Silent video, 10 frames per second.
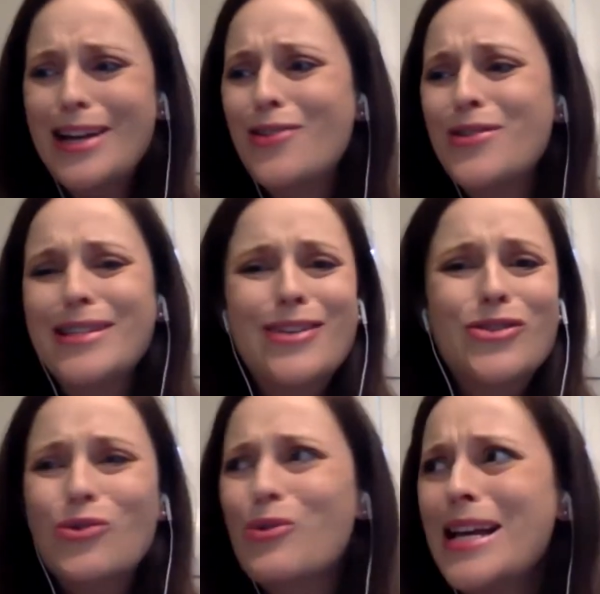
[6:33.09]
I know that sounds
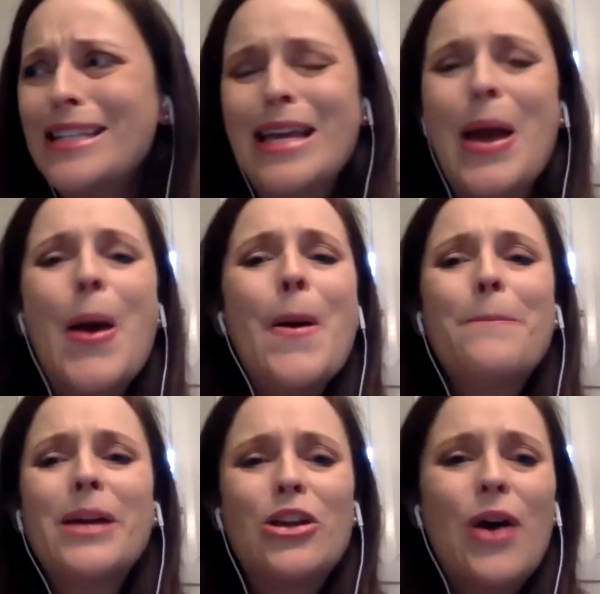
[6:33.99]
crazy,
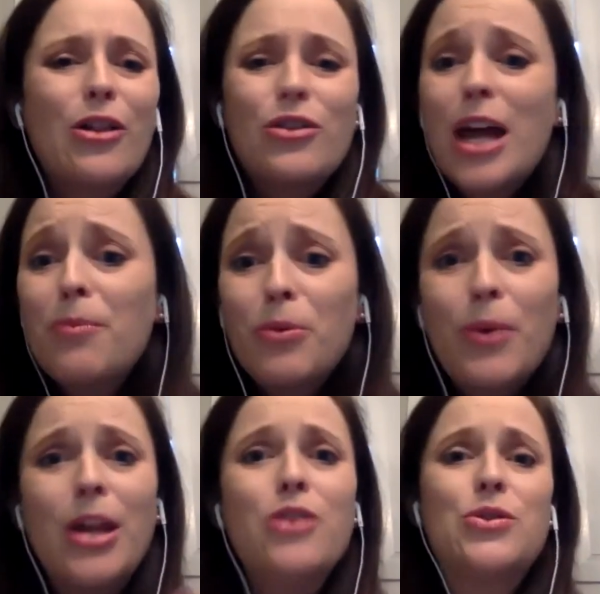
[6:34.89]
but I learned how to put
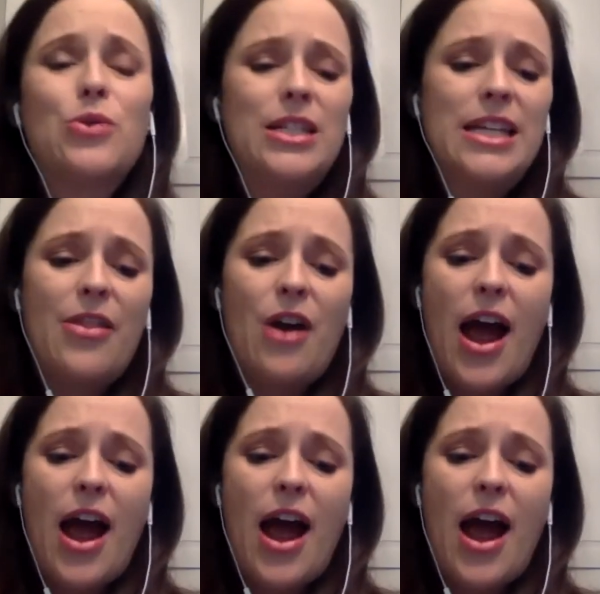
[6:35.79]
radio stories together.